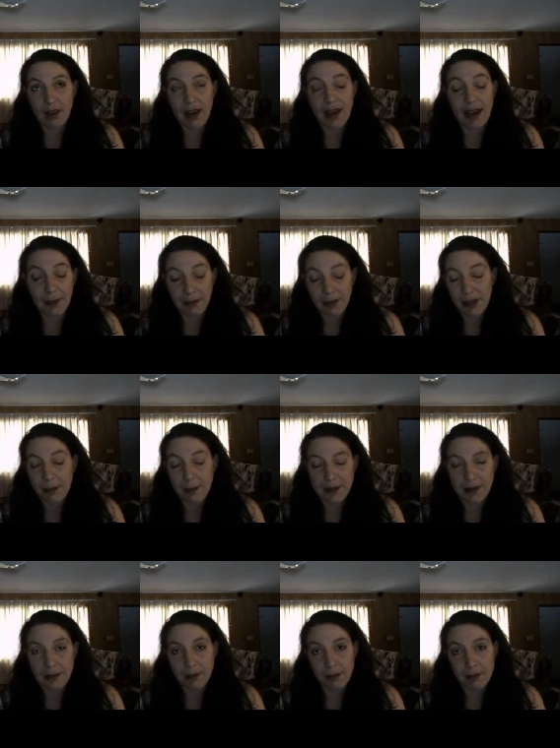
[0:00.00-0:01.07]
am going to
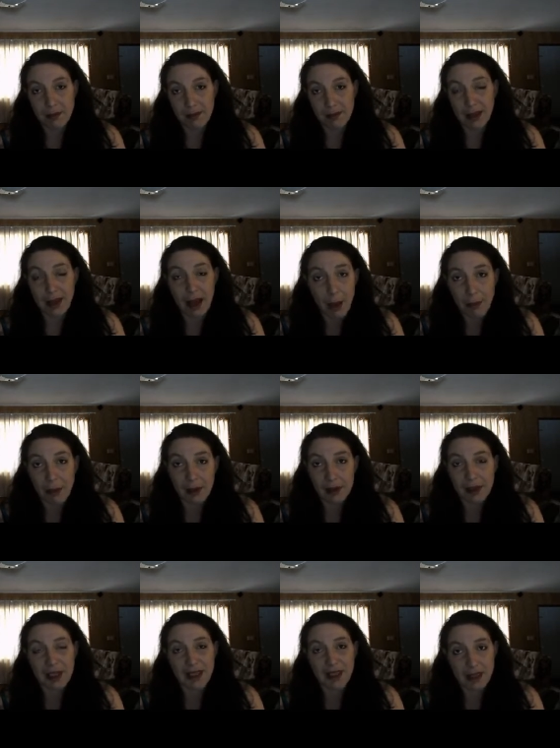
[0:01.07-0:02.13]
put a couple
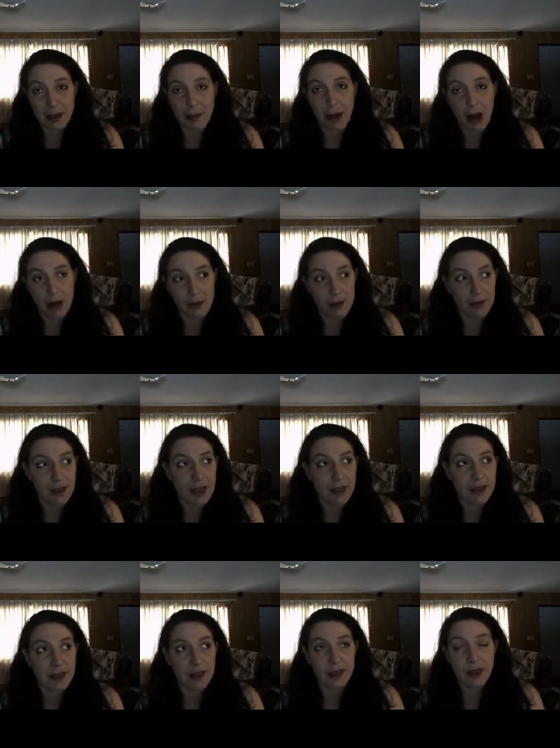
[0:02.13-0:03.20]
of links in the bottom of
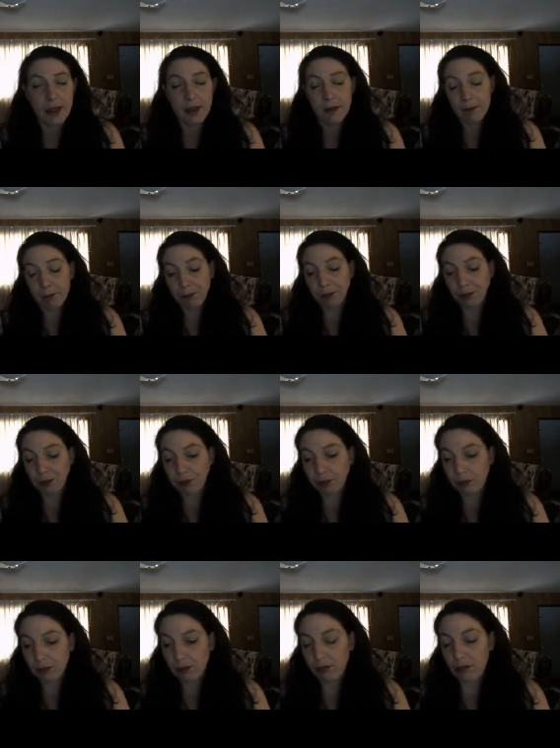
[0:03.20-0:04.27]
this
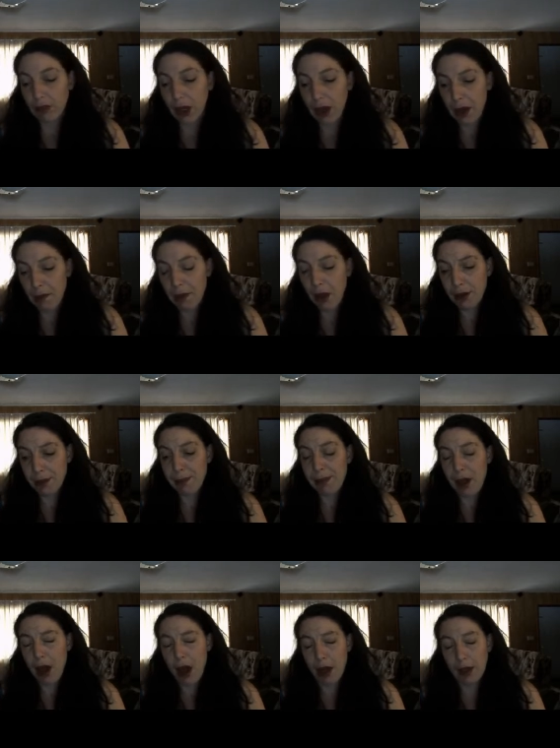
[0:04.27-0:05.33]
on the
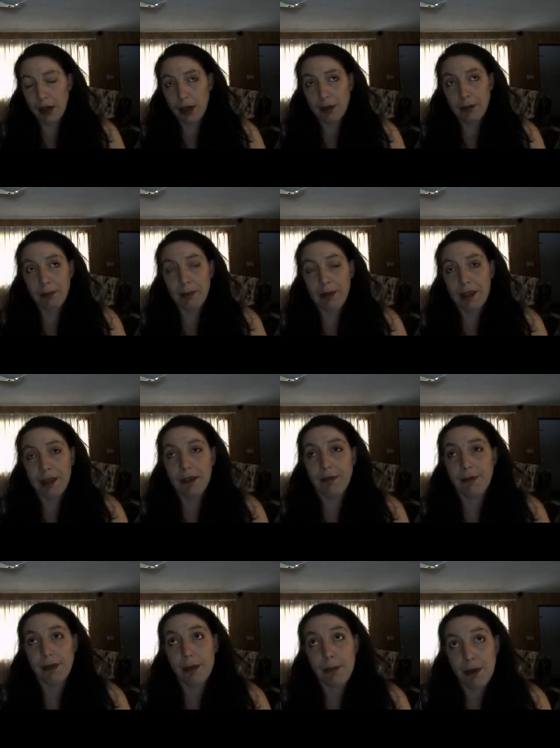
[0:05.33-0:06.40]
blog,
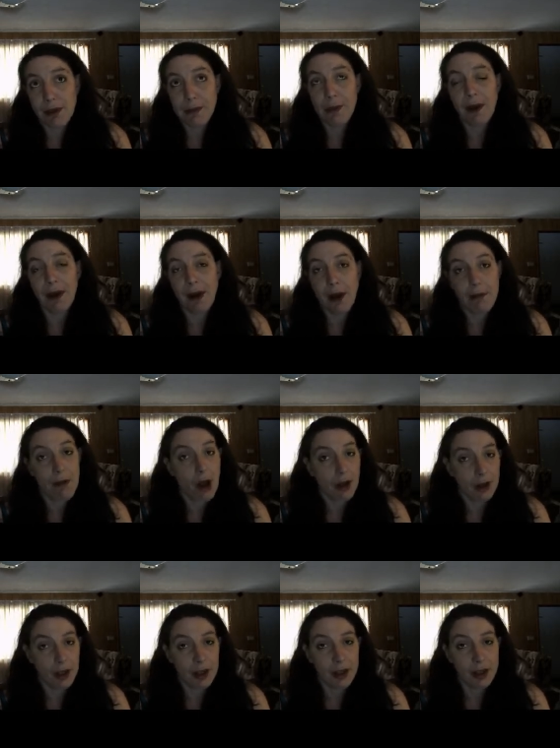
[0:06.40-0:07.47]
but for the most part, I'm
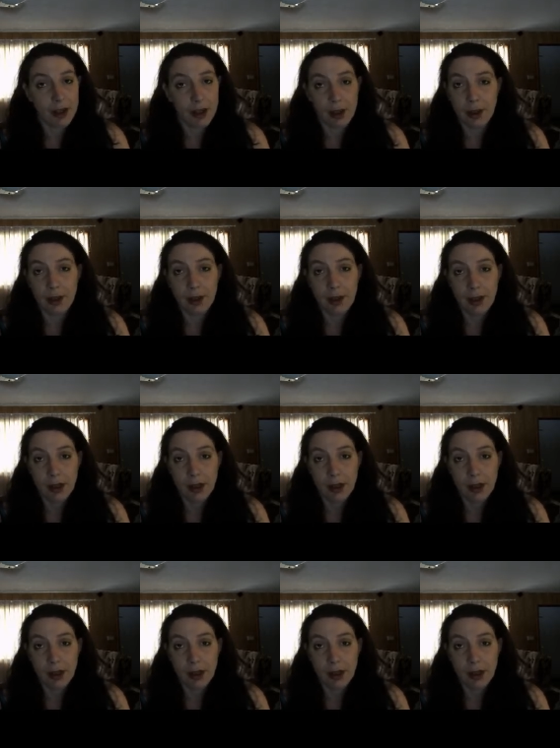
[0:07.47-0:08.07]
not going to